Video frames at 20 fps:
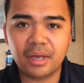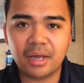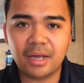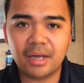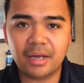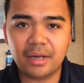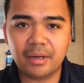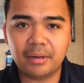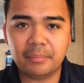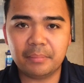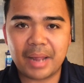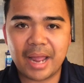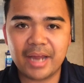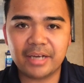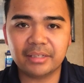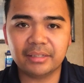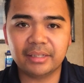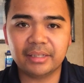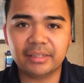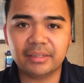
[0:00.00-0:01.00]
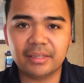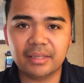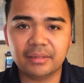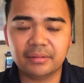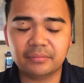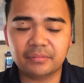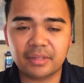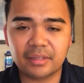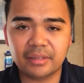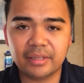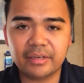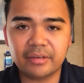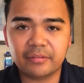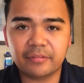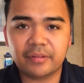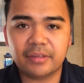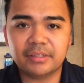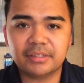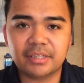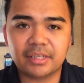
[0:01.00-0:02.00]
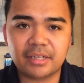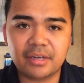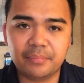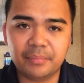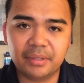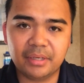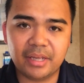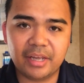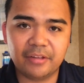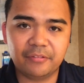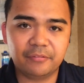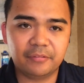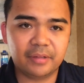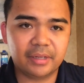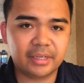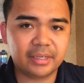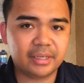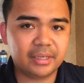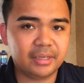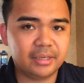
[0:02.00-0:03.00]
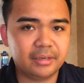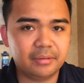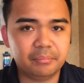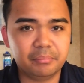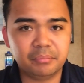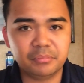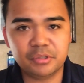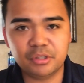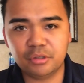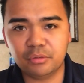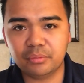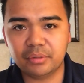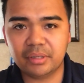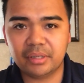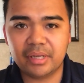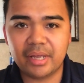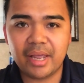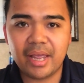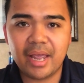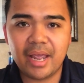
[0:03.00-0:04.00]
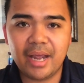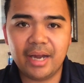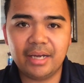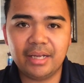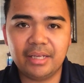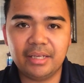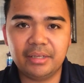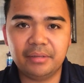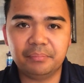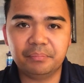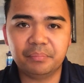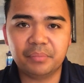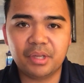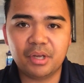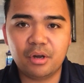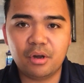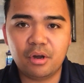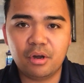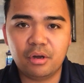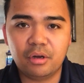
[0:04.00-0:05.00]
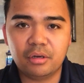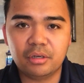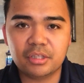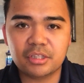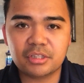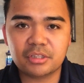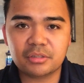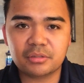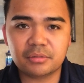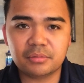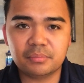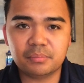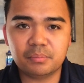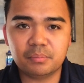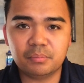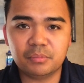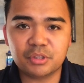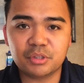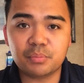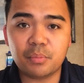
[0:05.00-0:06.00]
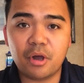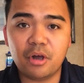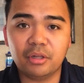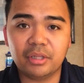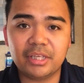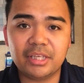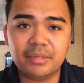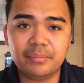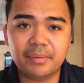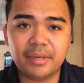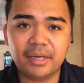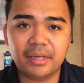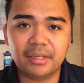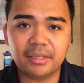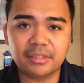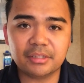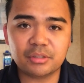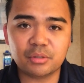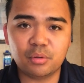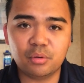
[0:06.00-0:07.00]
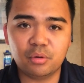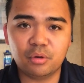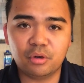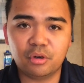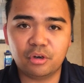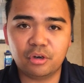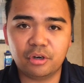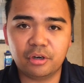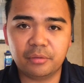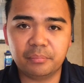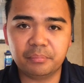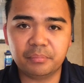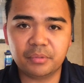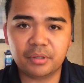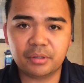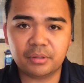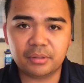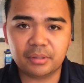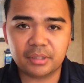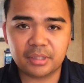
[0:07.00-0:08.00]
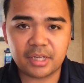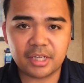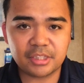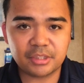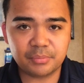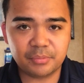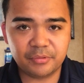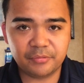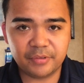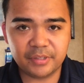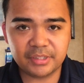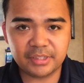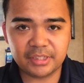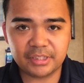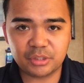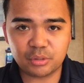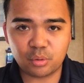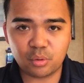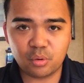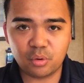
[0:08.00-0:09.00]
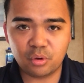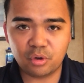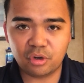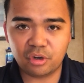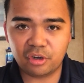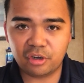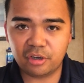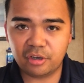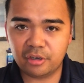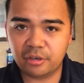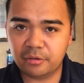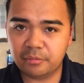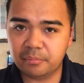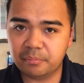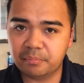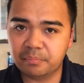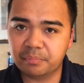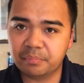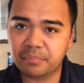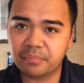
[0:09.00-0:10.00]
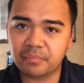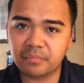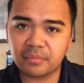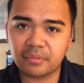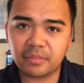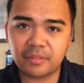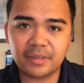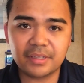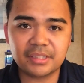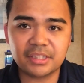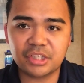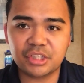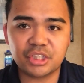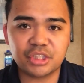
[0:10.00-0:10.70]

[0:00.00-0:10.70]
um, handling the the little things that come in life, like um, you know, any s- small emails or customer visits or things that